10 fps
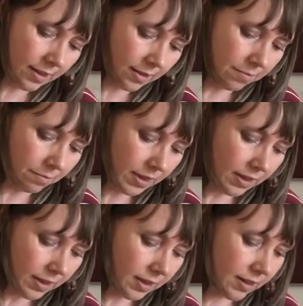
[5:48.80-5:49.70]
a
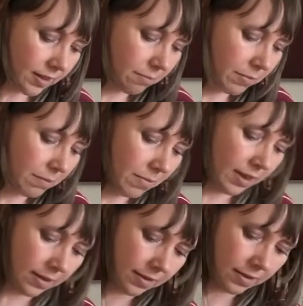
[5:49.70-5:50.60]
big clumpy
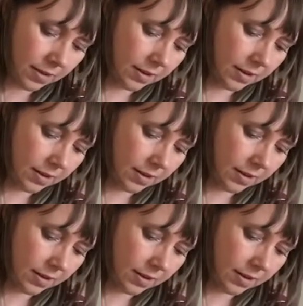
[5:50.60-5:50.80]
mess.